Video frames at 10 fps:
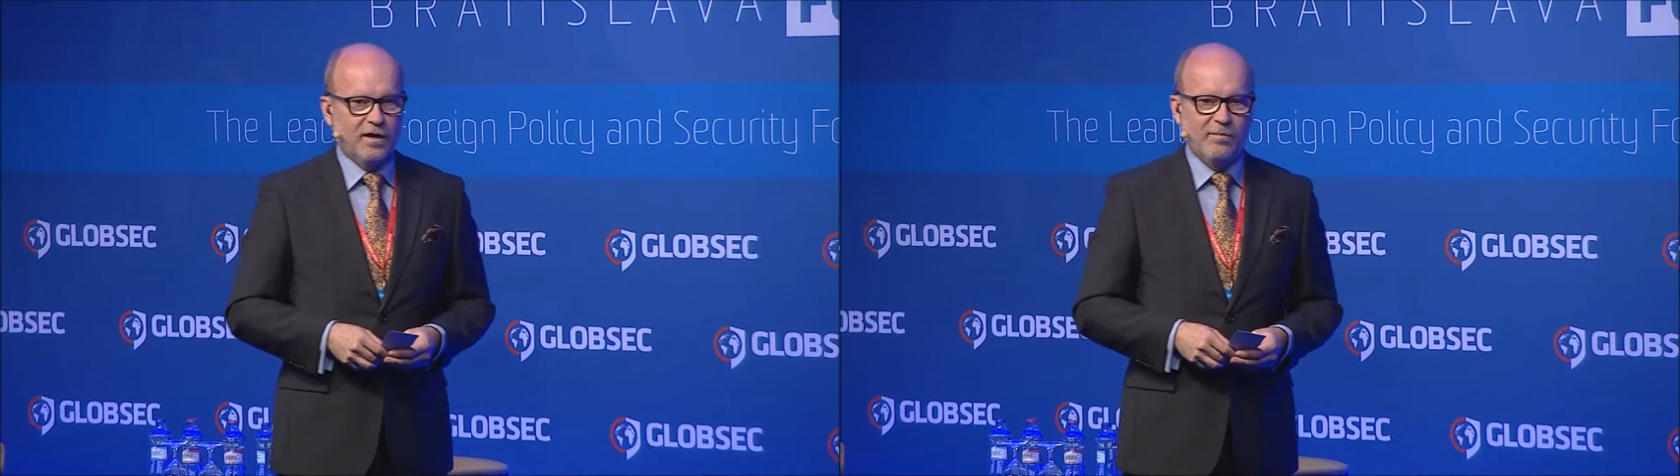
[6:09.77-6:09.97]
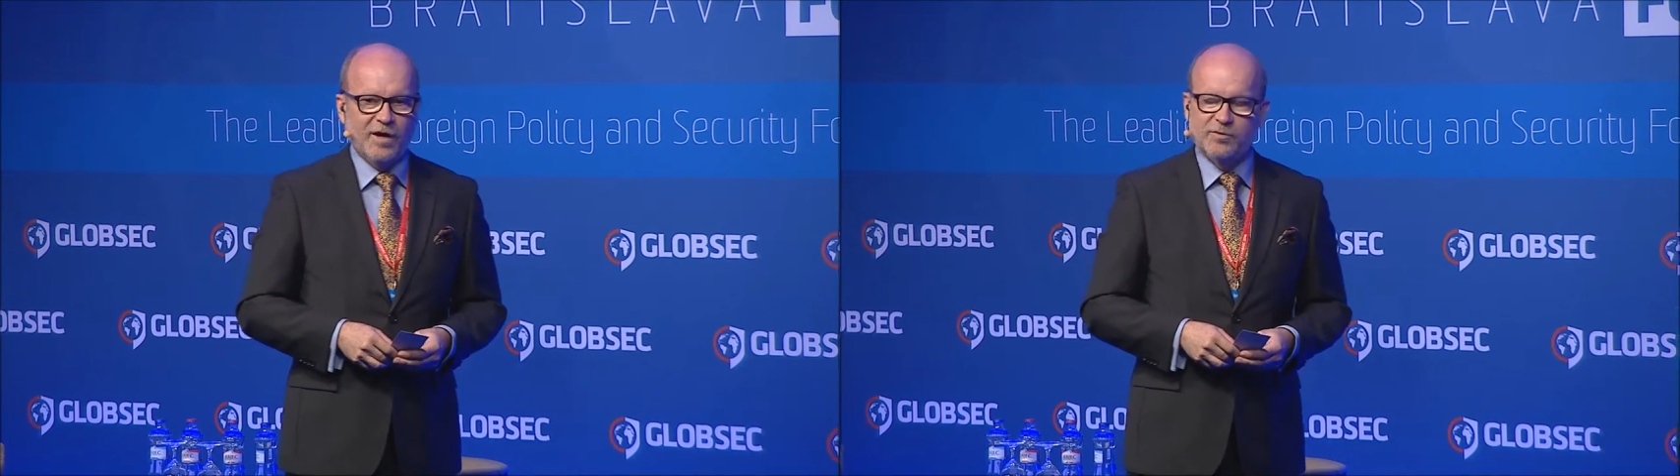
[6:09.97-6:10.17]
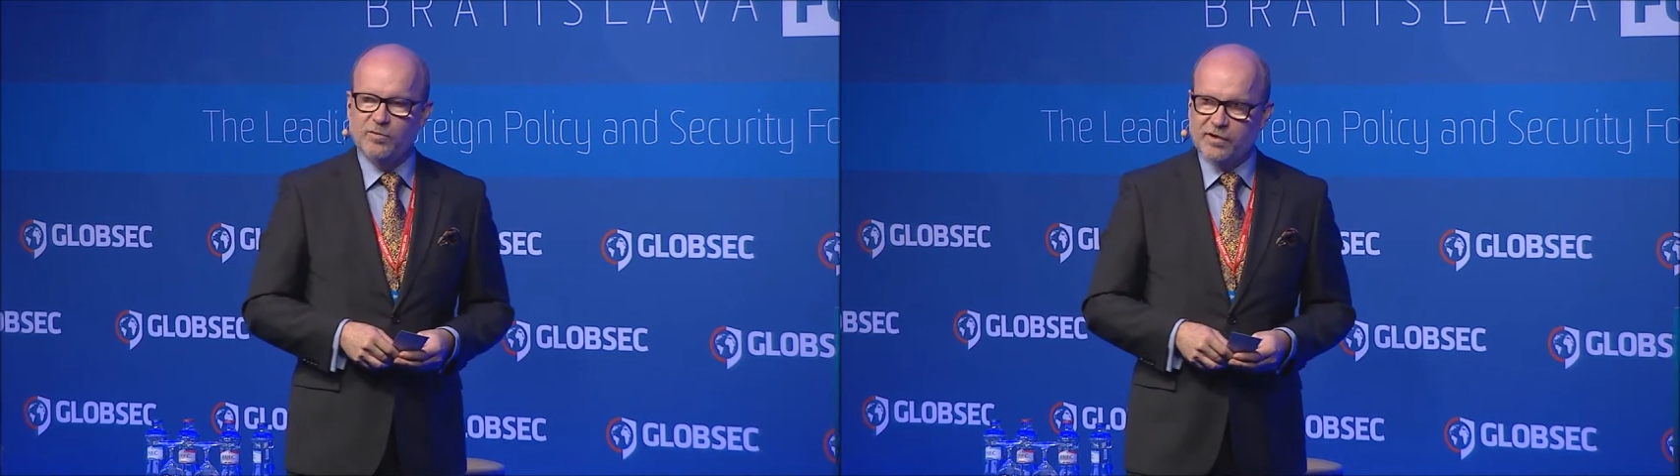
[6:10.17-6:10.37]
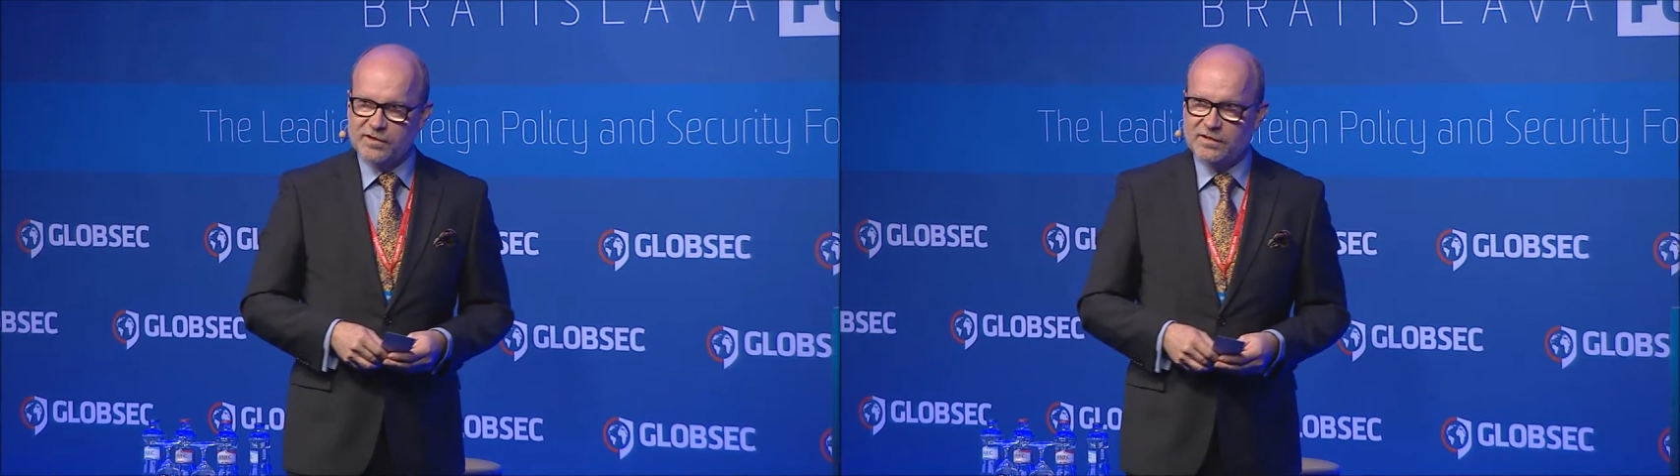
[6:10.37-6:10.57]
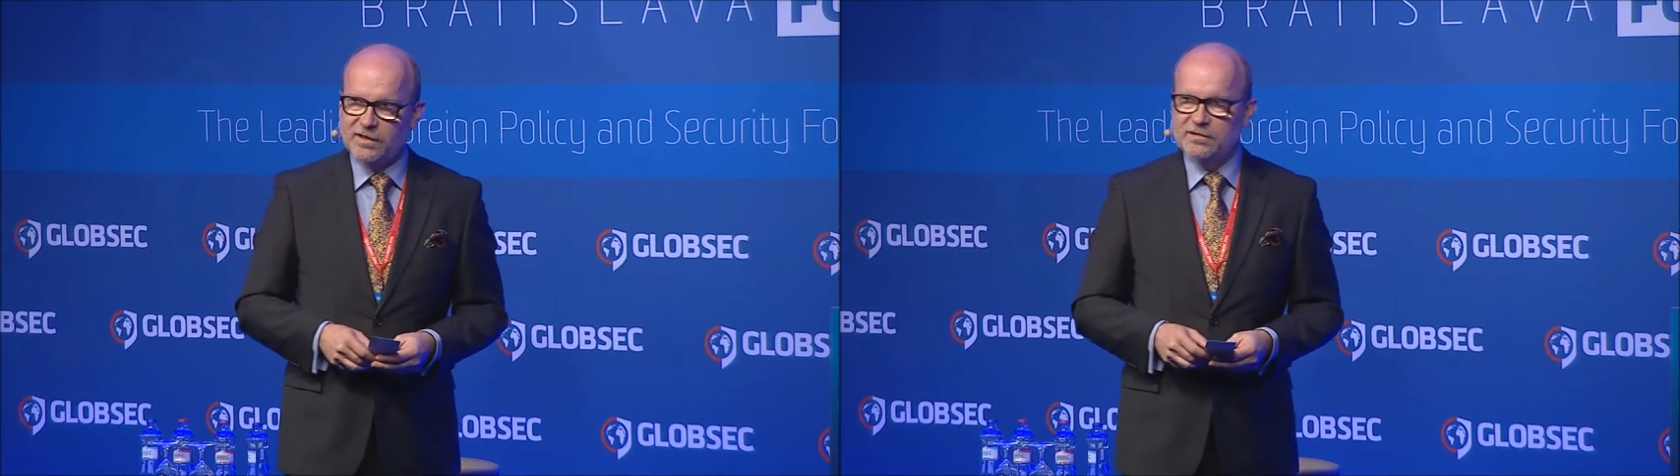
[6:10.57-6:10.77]
a much more
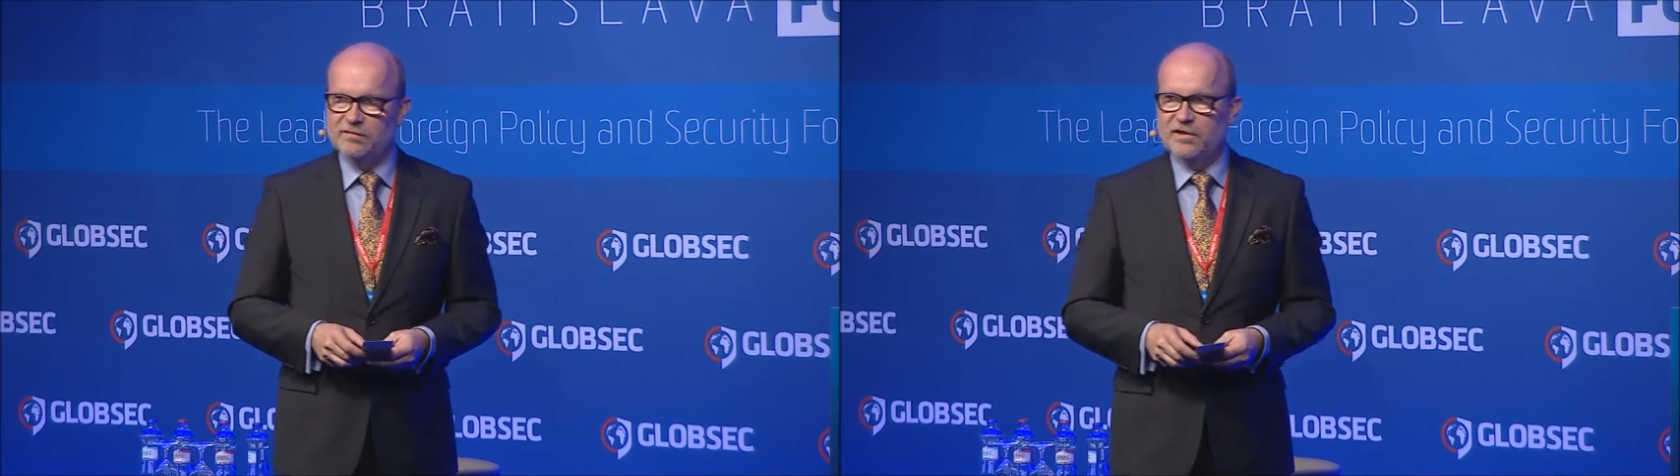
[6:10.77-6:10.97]
extensive